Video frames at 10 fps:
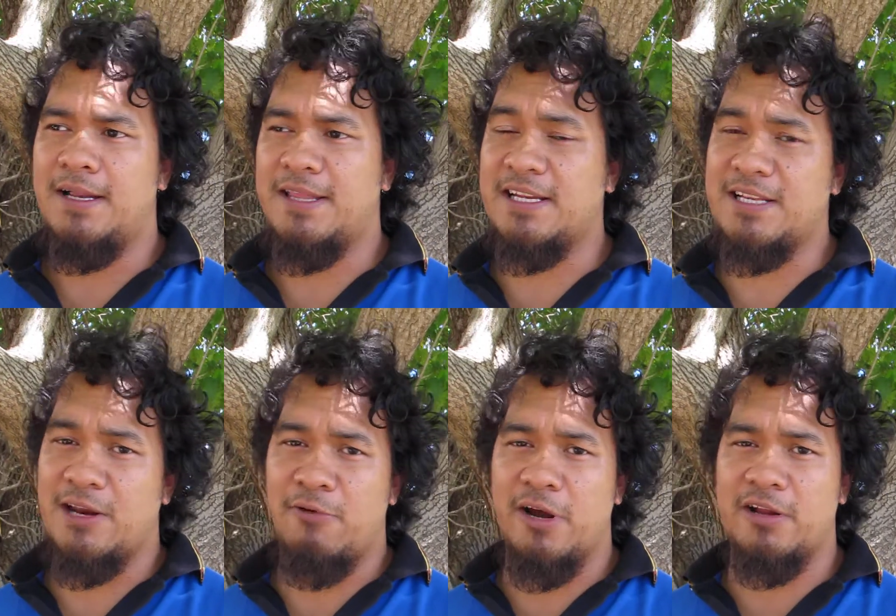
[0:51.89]
I
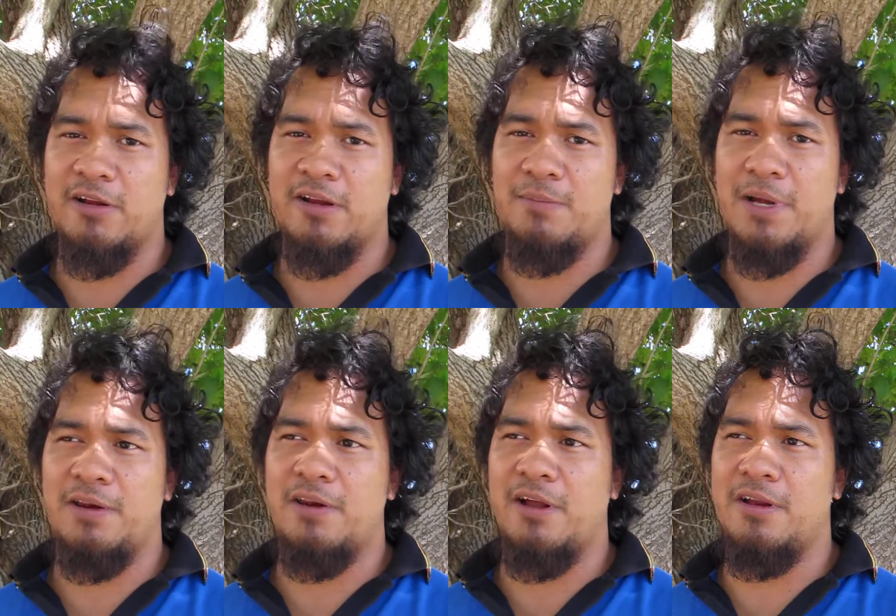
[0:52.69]
started writing
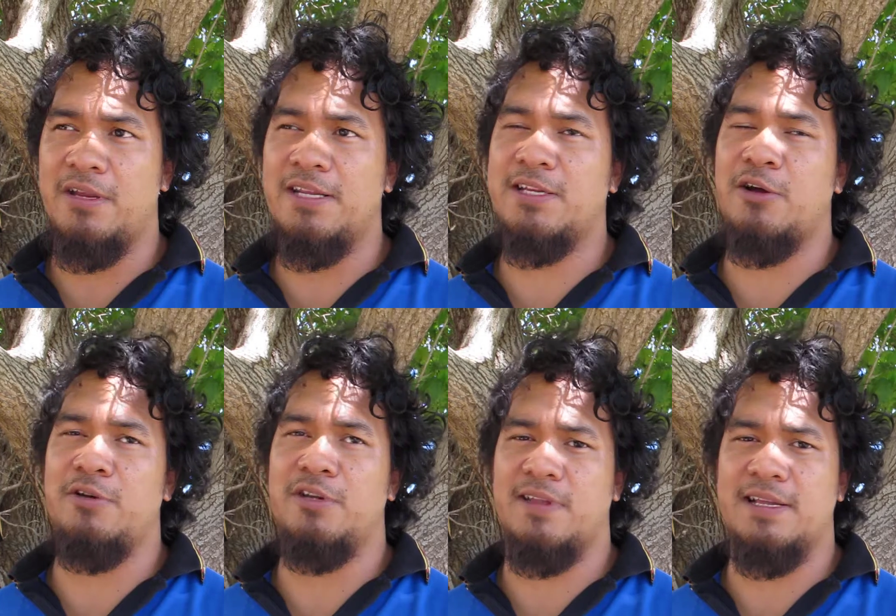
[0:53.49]
about 9 years ago
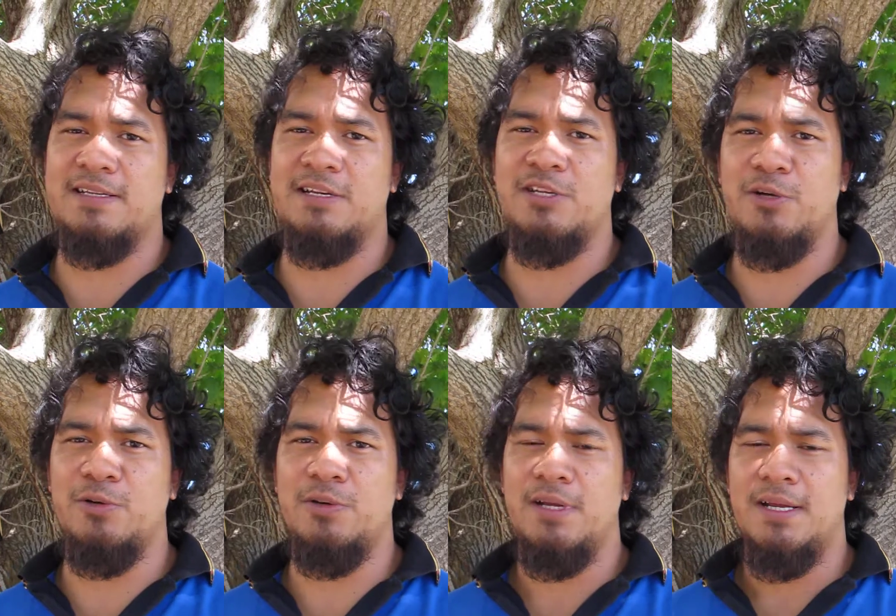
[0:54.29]
in
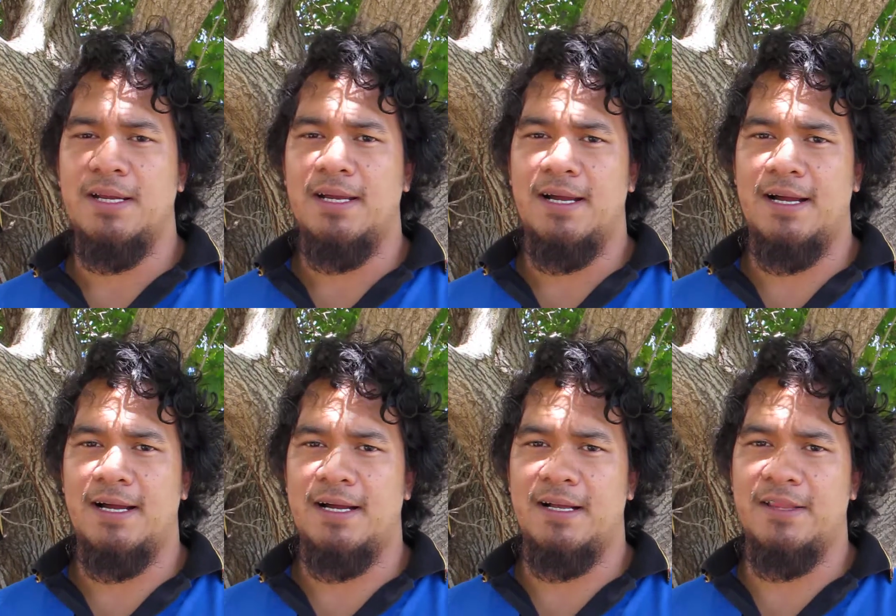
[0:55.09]
2002.
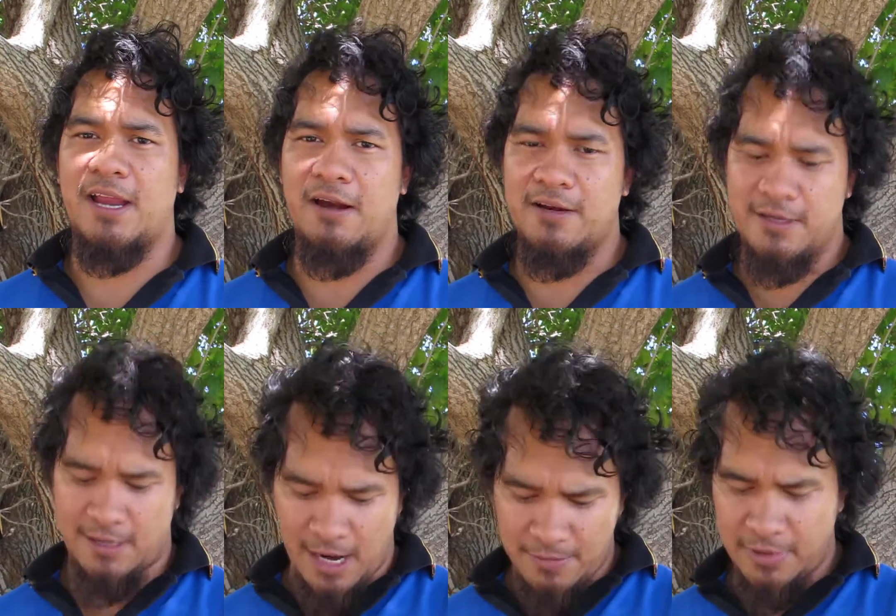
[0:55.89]
The
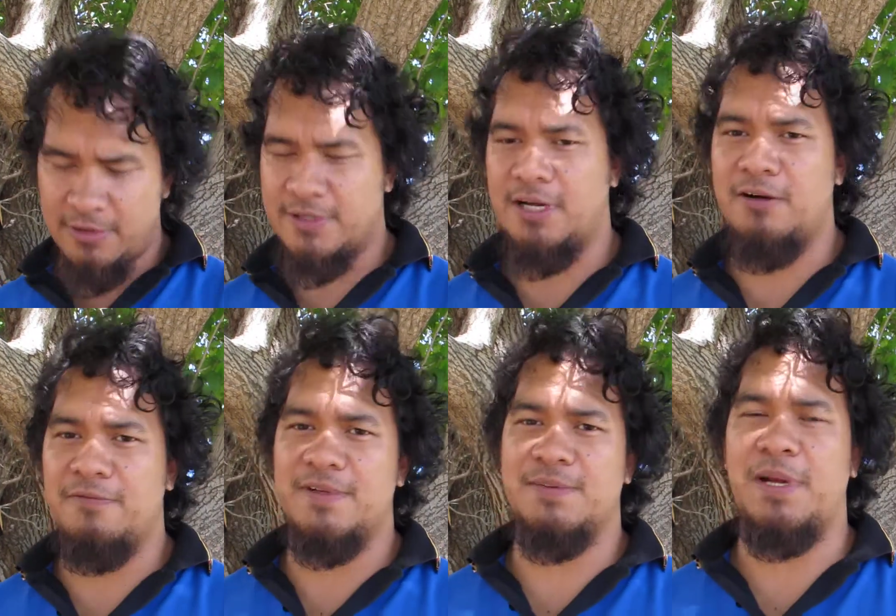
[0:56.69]
character Ubby
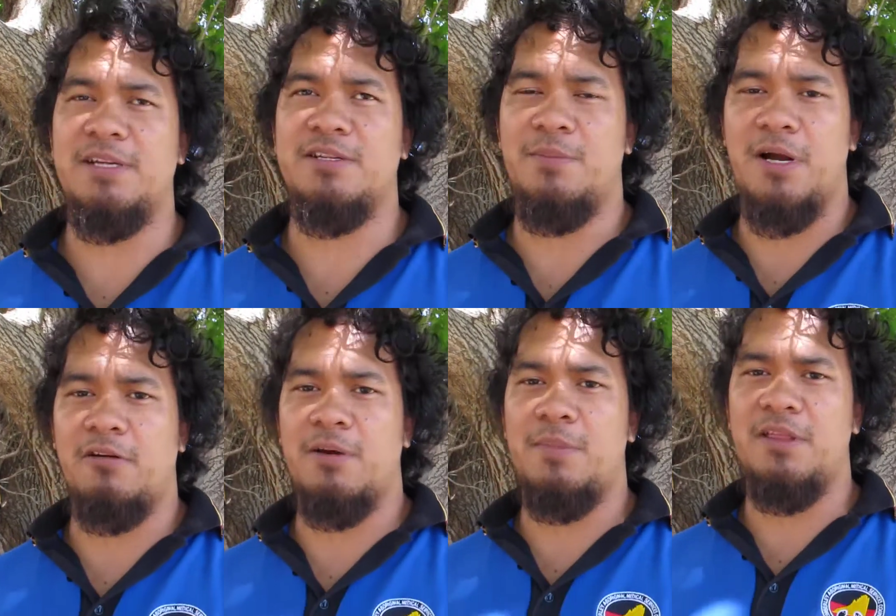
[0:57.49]
herself is based on my
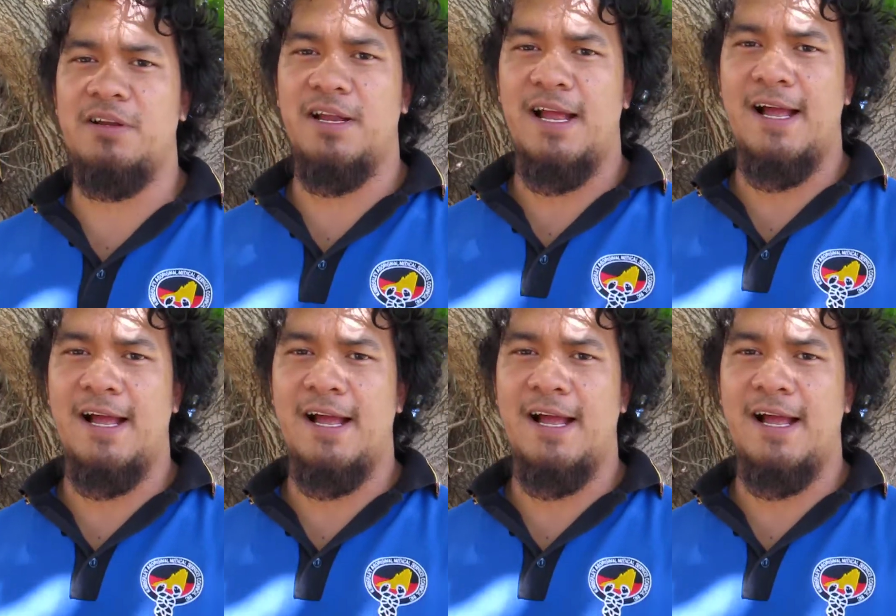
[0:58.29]
grandmother.